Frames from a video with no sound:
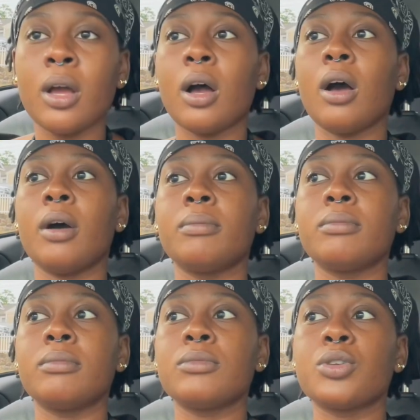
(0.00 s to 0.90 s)
um
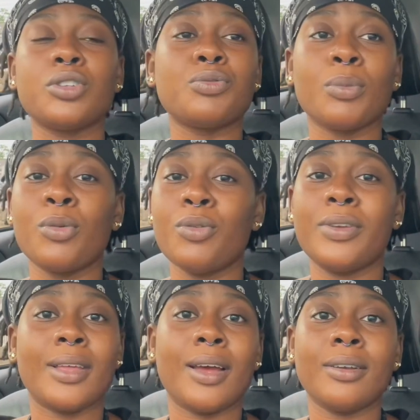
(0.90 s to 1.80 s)
so just
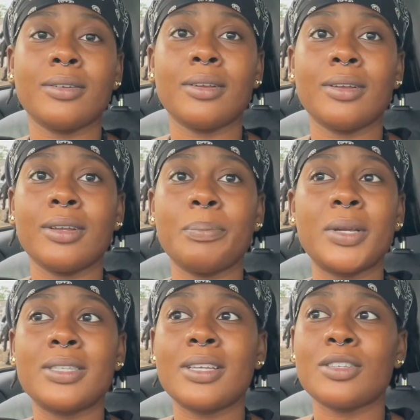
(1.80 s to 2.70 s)
removing that
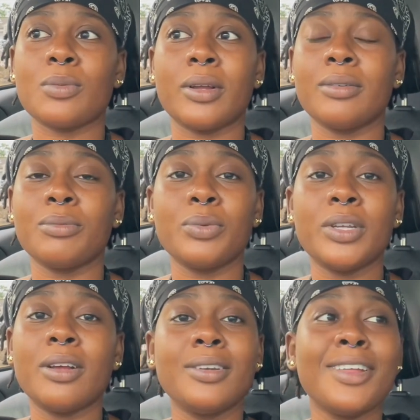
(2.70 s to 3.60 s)
because guess what we
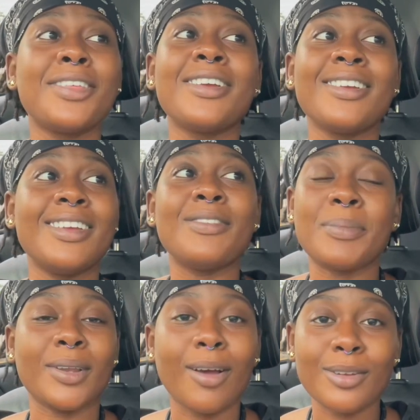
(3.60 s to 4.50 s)
know nothing even
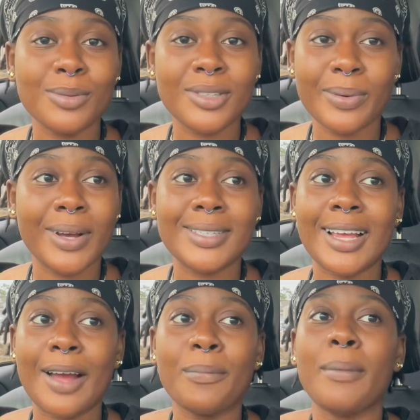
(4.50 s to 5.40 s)
belongs to us
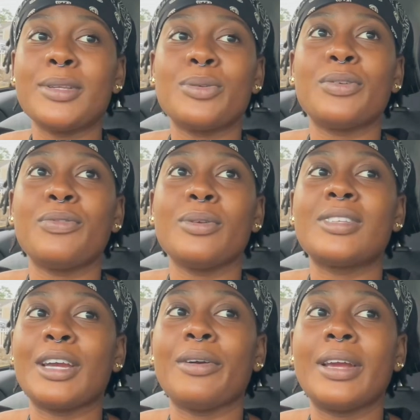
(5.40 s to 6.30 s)
i promise you it feels
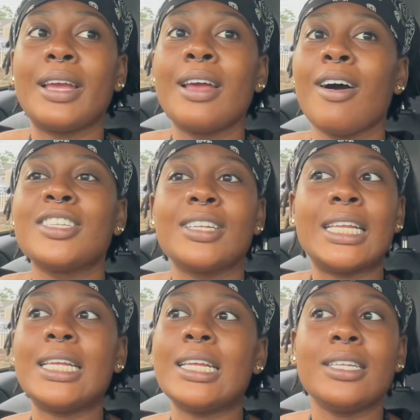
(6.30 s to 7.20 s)
scary until
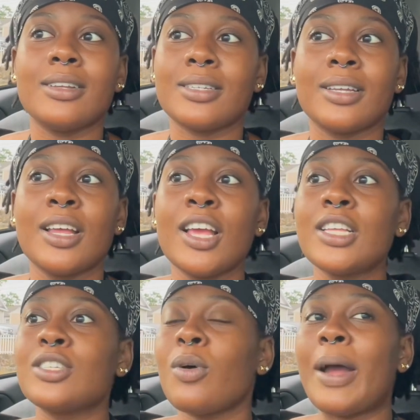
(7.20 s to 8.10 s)
it, it doesn't
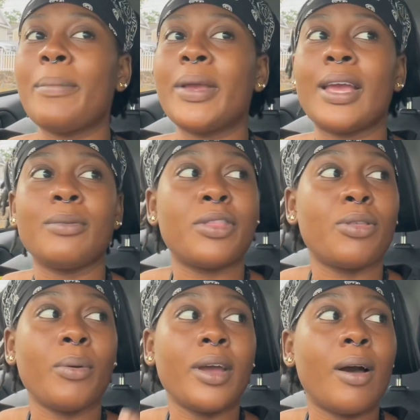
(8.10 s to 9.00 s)
so i began with
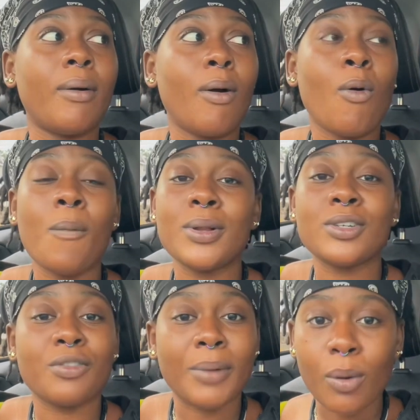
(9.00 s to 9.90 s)
throwing out a whole bunch
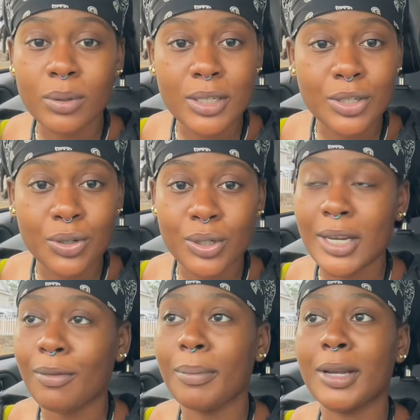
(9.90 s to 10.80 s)
of my old t-shirts
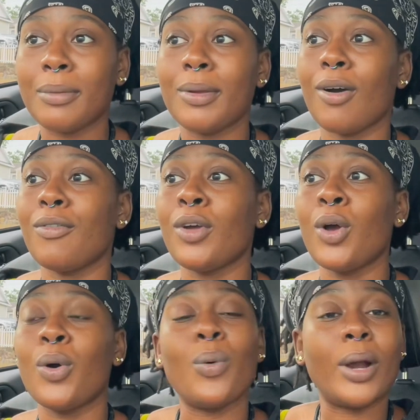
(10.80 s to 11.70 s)
that reminded me of
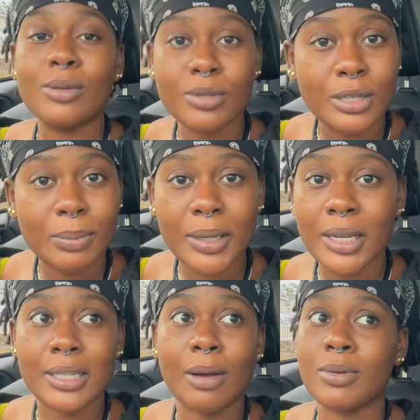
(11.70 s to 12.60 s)
who i used to be
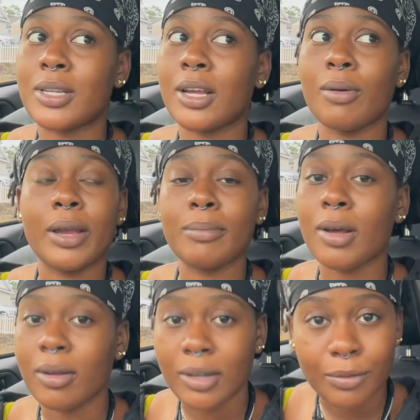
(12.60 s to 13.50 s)
because i was like okay i'm
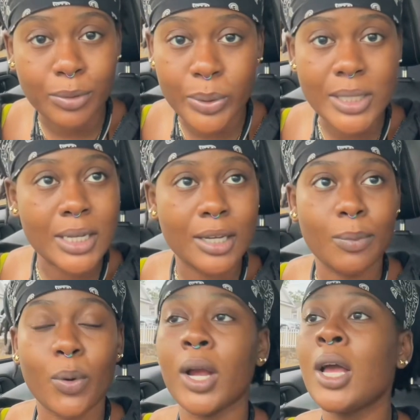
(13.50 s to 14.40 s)
not on that frequency
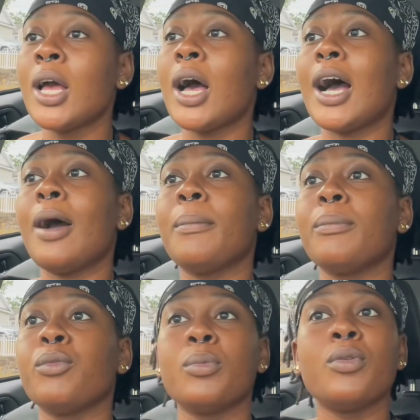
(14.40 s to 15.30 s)
anymore um
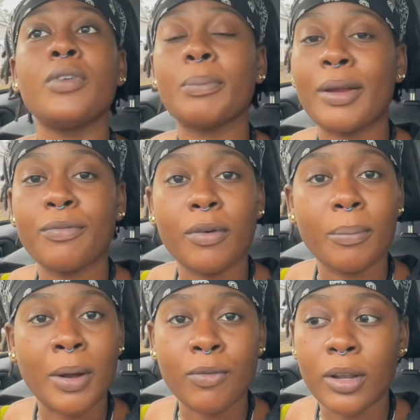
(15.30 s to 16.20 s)
removing my
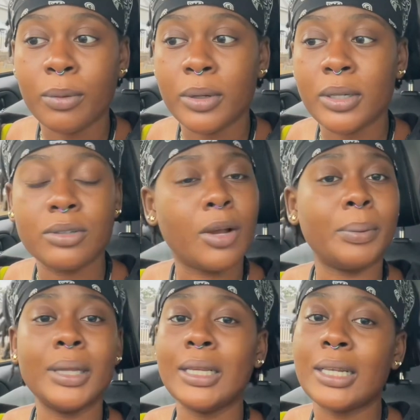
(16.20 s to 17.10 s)
my follower
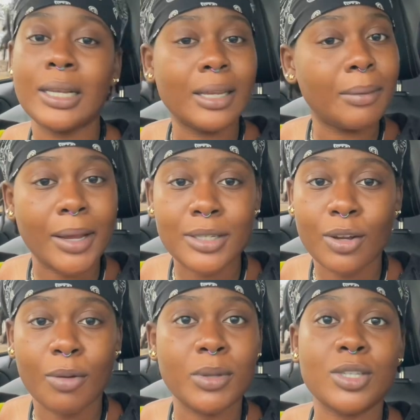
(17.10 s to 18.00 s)
completely deleting my
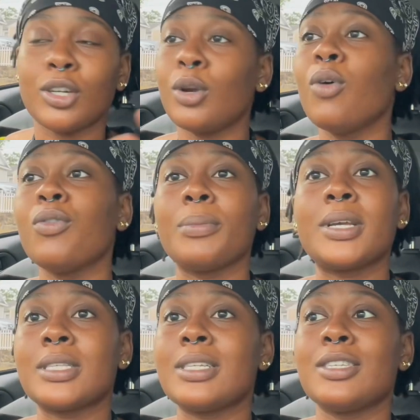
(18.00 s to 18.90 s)
instagram and starting over
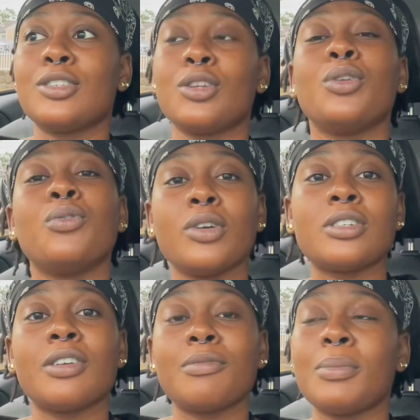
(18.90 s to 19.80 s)
because this is the new
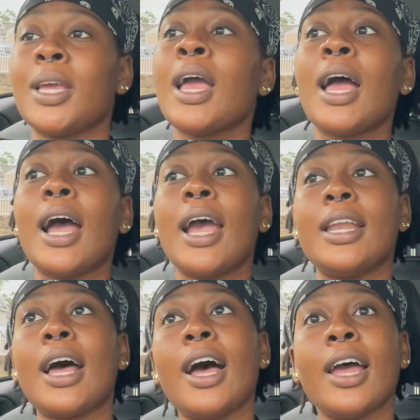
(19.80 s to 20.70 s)
version of me and
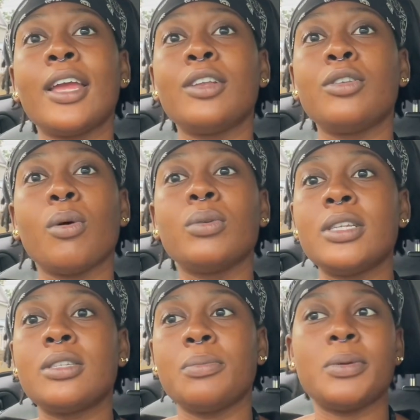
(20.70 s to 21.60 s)
i don't
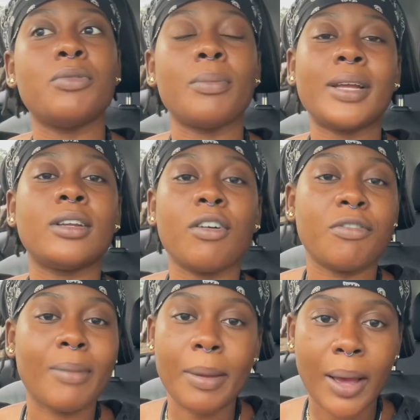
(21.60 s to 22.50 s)
need to be reminded
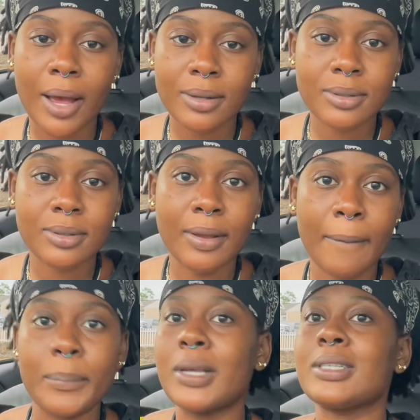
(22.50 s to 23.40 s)
of my past
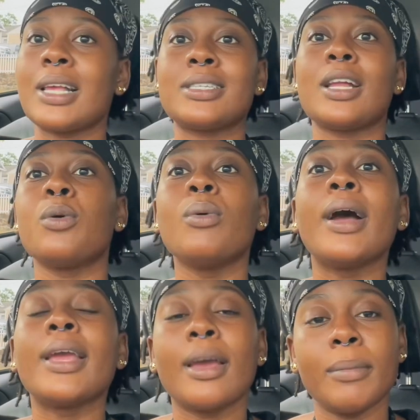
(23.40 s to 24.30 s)
because that's not who i
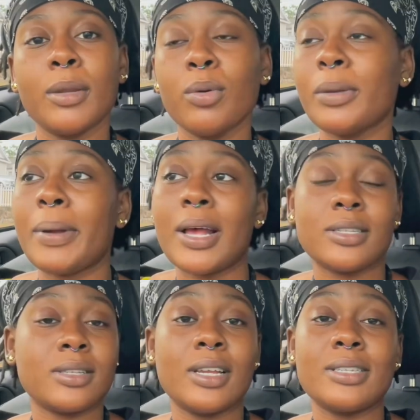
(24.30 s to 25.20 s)
am anymore the past
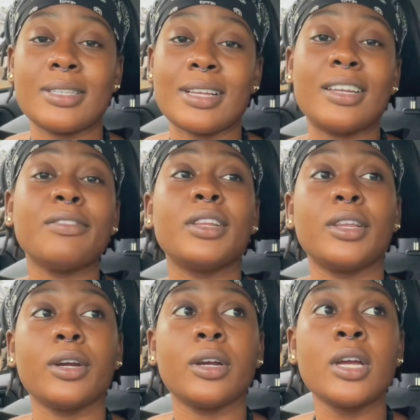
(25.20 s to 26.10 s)
doesn't exist i left it
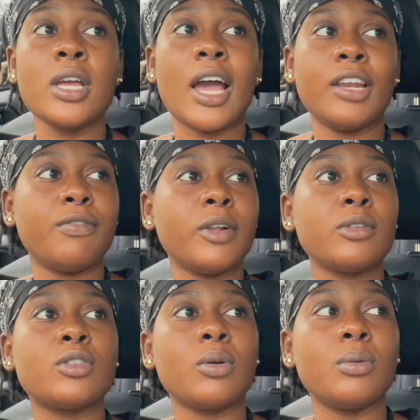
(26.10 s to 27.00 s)
there and it felt
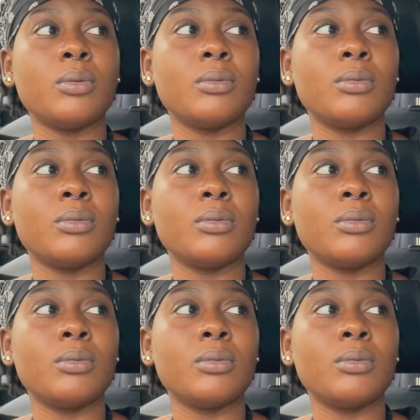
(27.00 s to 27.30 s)
so